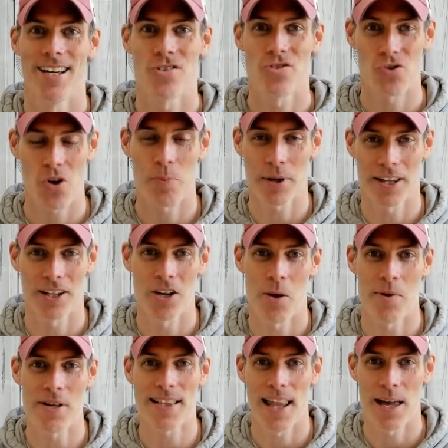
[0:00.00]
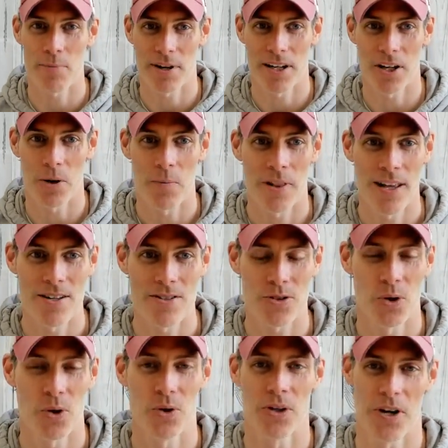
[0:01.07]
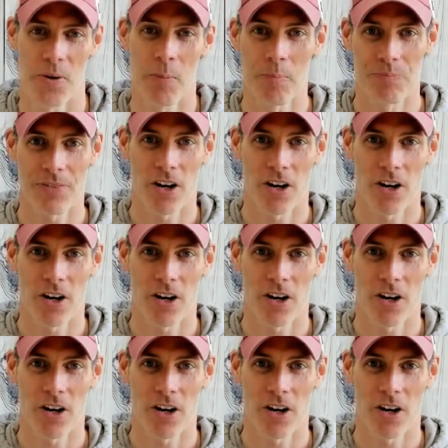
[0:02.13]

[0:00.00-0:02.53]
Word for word: drop it in the comments. Let me know. Let us all know.